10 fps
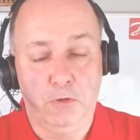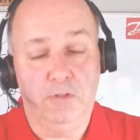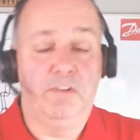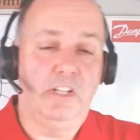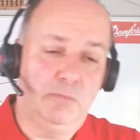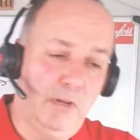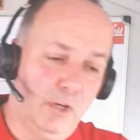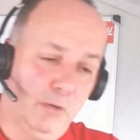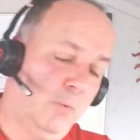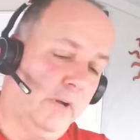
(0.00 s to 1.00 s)
the fans might
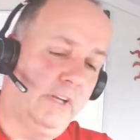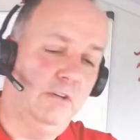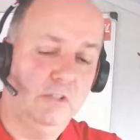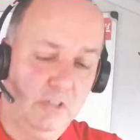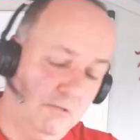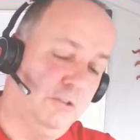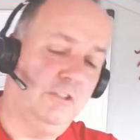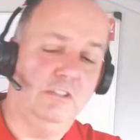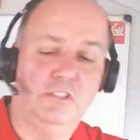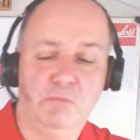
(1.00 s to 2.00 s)
not be working, or the
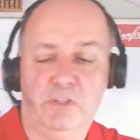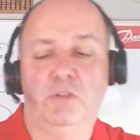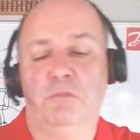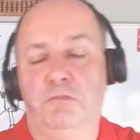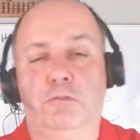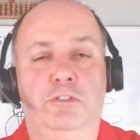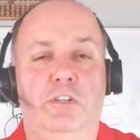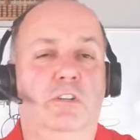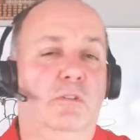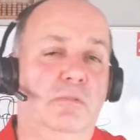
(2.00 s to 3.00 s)
defrost heaters might not be
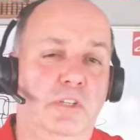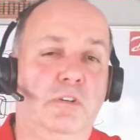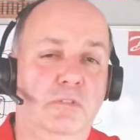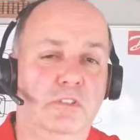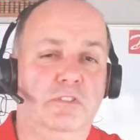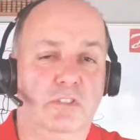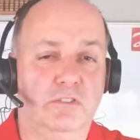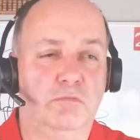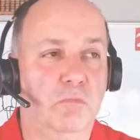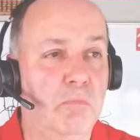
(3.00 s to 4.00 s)
functioning, or,
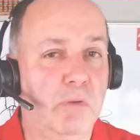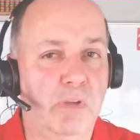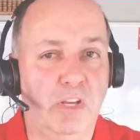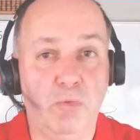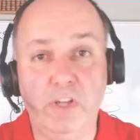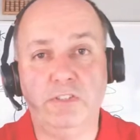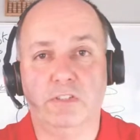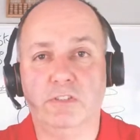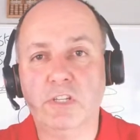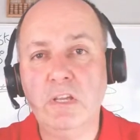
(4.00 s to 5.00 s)
there's many
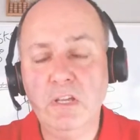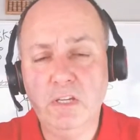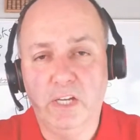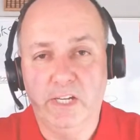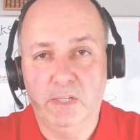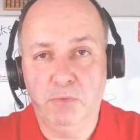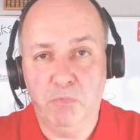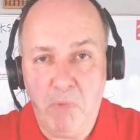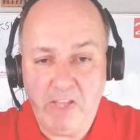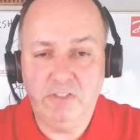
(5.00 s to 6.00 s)
reasons.
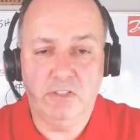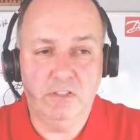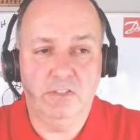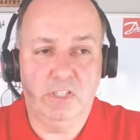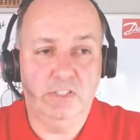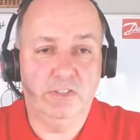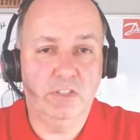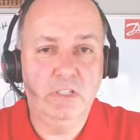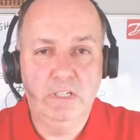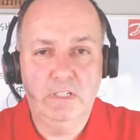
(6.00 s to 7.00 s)
But maintenance is,
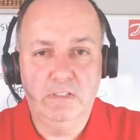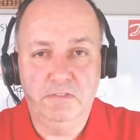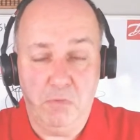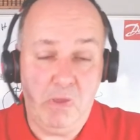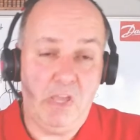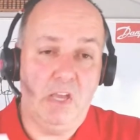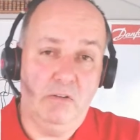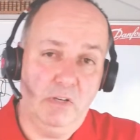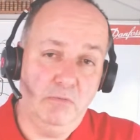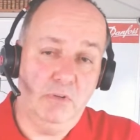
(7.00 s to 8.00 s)
for me,
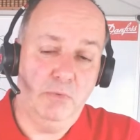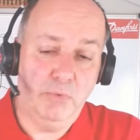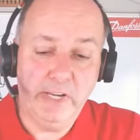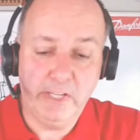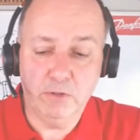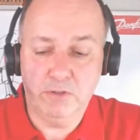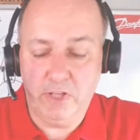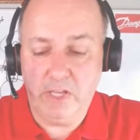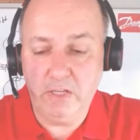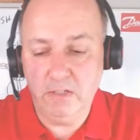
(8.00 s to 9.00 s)
a really good
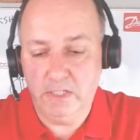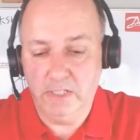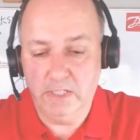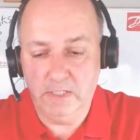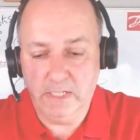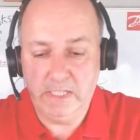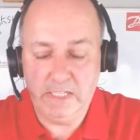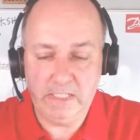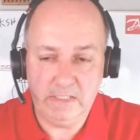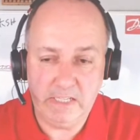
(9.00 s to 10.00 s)
thing, and
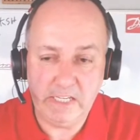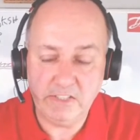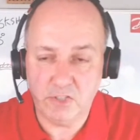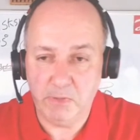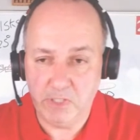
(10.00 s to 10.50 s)
it needs to